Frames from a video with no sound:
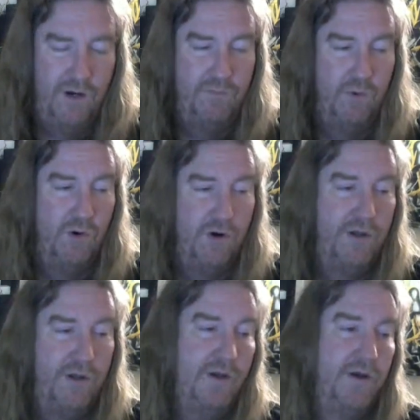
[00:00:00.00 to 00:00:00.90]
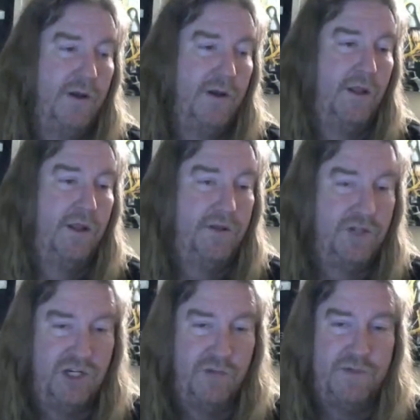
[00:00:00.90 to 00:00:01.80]
board. The
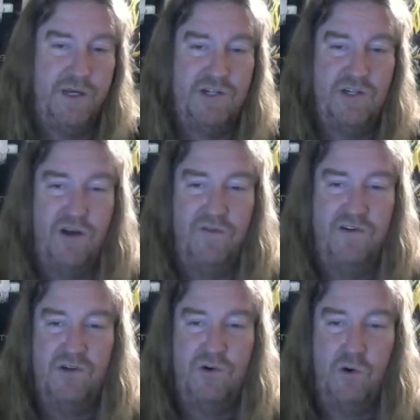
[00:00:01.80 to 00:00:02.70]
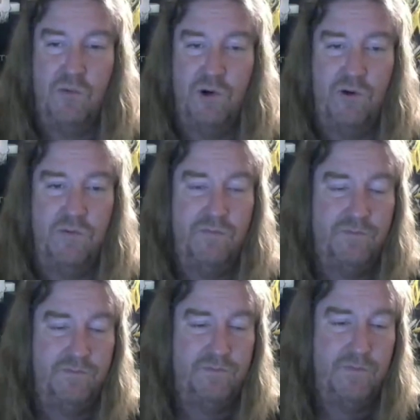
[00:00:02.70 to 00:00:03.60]
ship takes off as normal.
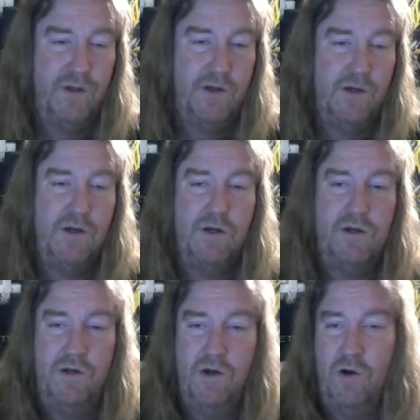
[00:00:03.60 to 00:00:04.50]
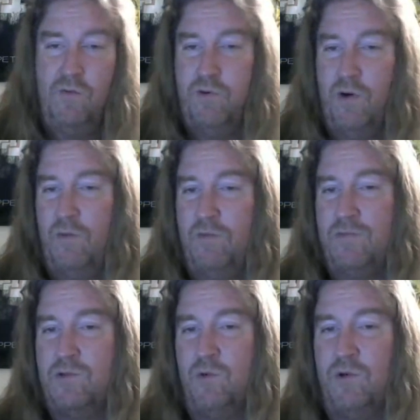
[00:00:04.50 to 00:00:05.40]
No
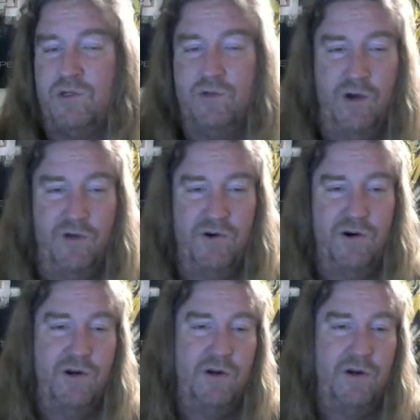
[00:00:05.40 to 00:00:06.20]
problems whatsoever.